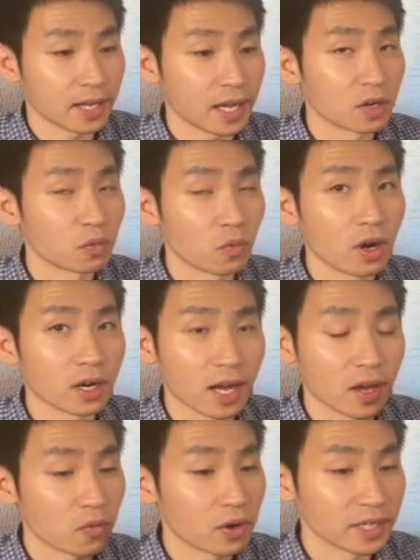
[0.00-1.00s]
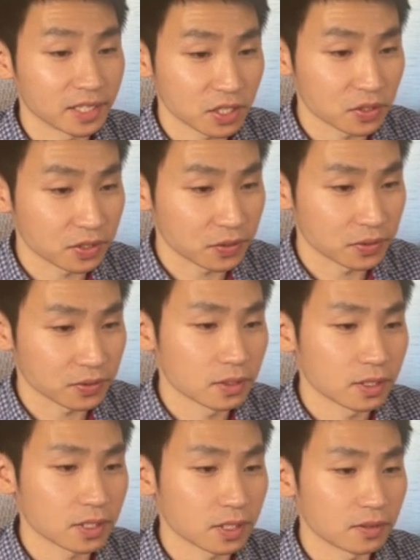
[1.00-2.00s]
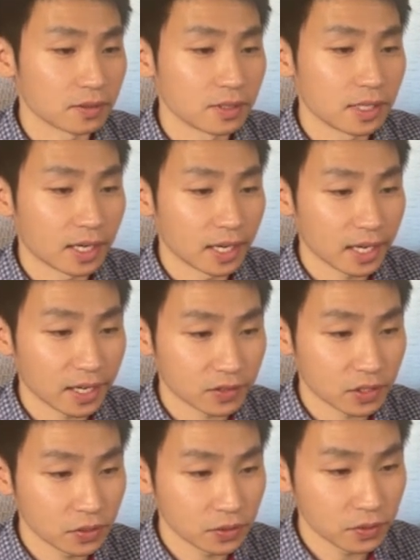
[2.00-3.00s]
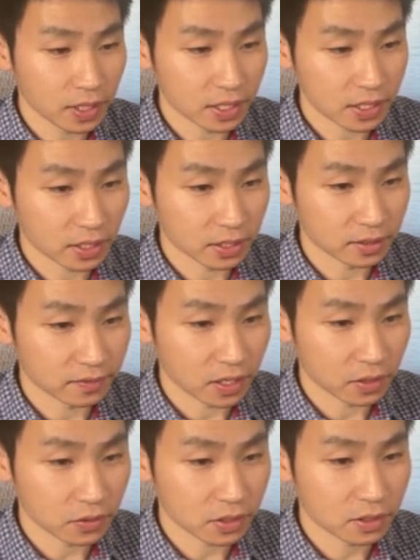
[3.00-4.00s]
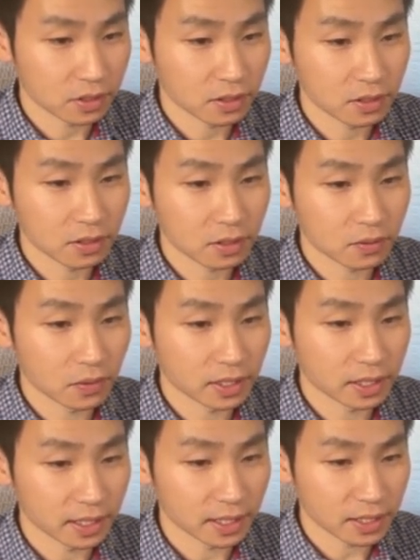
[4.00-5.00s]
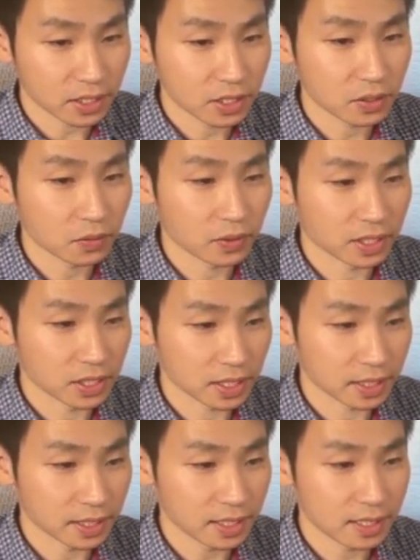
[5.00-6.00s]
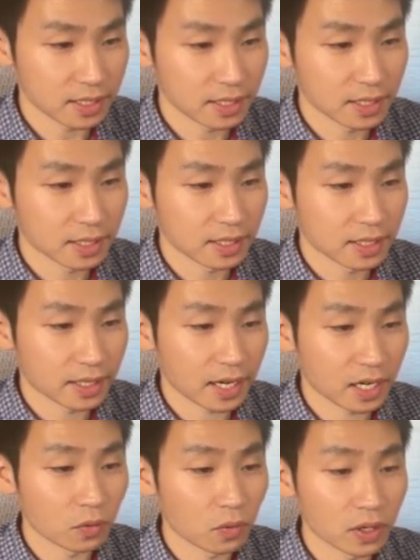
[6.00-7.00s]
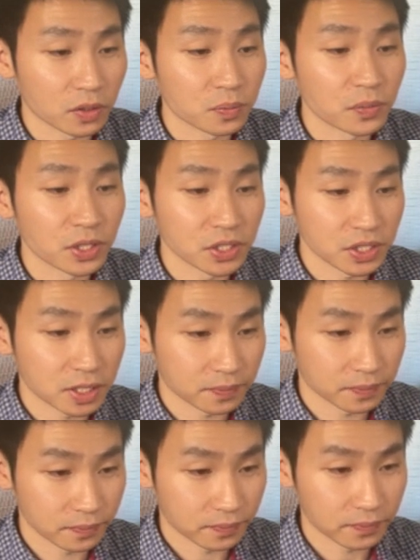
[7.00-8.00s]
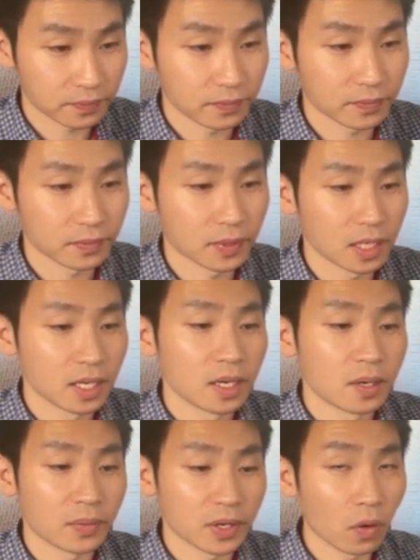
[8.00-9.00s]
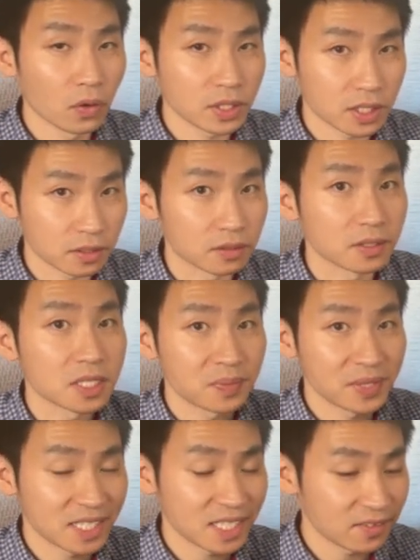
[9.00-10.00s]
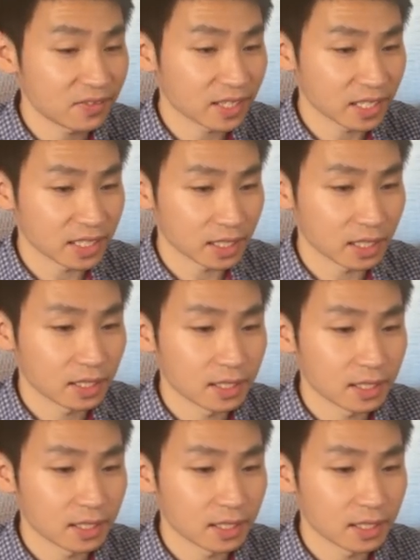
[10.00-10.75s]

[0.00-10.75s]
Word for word: and what I want it to do. So I have 2 SRT files, 1 in English, 1 in Chinese, and I want to merge them. But also specifically